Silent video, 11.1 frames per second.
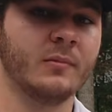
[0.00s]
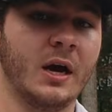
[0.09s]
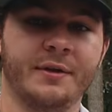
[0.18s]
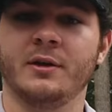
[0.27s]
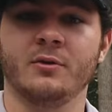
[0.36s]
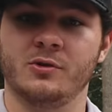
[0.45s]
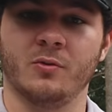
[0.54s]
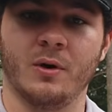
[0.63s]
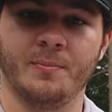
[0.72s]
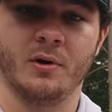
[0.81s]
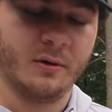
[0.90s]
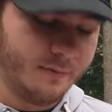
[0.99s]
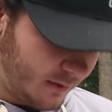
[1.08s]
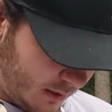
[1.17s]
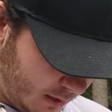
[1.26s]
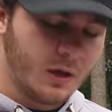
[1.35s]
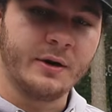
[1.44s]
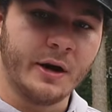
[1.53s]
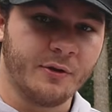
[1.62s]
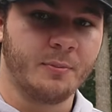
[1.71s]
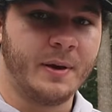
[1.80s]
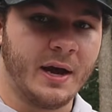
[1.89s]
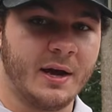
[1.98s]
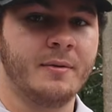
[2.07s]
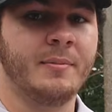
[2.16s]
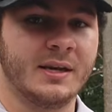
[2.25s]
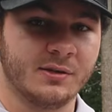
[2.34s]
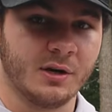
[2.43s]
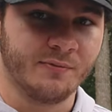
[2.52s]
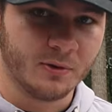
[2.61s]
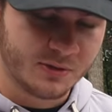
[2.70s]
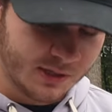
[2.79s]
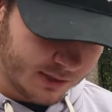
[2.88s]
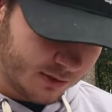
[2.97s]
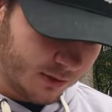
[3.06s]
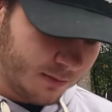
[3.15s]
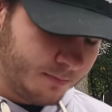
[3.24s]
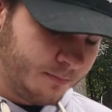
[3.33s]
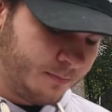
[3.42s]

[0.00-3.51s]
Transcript: I think it was a ripoff. Another bad mass airflow sensor,